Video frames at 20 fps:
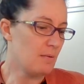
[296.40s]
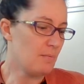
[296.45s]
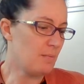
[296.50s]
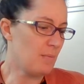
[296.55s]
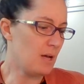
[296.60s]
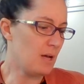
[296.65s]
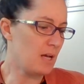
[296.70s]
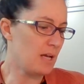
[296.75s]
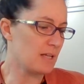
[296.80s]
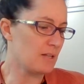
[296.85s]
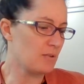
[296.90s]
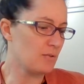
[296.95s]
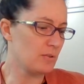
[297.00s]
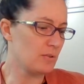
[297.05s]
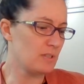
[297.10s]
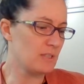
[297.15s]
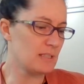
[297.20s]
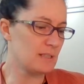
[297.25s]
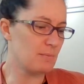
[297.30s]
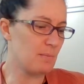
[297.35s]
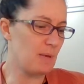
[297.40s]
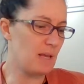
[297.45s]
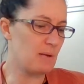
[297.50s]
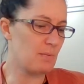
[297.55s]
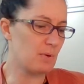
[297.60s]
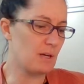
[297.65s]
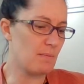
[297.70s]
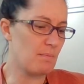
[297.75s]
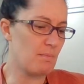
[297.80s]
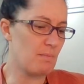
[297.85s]
My goodness me,
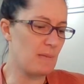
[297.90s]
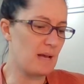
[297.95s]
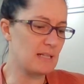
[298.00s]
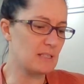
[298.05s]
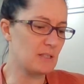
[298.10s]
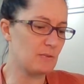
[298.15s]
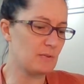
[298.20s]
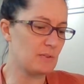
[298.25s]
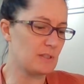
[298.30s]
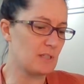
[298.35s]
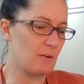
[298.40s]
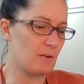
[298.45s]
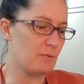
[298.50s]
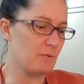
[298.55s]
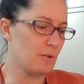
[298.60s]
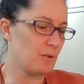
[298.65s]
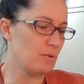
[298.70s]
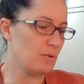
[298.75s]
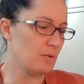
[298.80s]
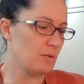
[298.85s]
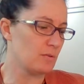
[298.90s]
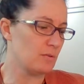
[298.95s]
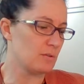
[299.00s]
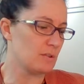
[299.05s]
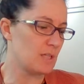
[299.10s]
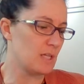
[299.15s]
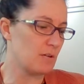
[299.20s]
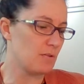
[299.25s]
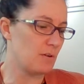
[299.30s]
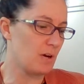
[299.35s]
what a mass of stuff you
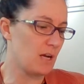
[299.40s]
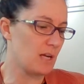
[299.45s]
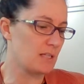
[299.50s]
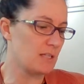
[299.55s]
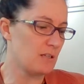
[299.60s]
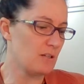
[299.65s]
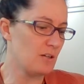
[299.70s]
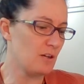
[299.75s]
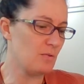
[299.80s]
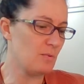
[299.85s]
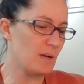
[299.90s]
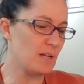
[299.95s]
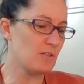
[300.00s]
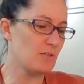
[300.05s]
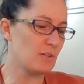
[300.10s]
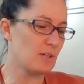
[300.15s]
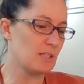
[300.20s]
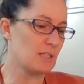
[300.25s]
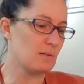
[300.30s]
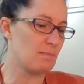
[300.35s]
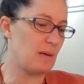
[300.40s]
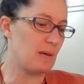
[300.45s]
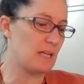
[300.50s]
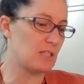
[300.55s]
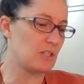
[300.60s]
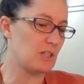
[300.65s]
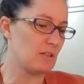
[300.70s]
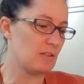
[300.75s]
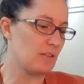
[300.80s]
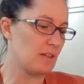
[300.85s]
used, he cried. No wonder it did
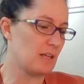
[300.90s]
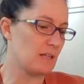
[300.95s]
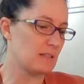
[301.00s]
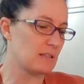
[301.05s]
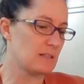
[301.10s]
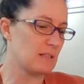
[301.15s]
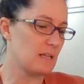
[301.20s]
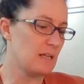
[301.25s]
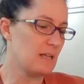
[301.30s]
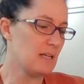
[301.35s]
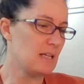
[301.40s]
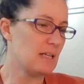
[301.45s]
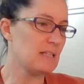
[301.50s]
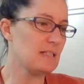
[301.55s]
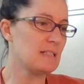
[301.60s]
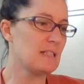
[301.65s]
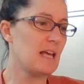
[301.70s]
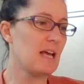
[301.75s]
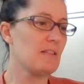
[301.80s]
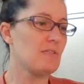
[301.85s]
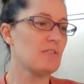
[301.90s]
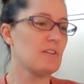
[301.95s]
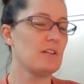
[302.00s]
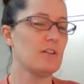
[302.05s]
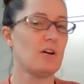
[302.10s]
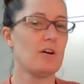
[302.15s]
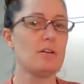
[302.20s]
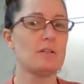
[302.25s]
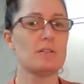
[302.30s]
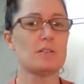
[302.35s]
magic things. Is that the
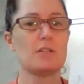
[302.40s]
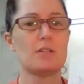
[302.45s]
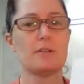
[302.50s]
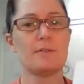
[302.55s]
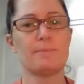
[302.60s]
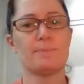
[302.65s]
lot?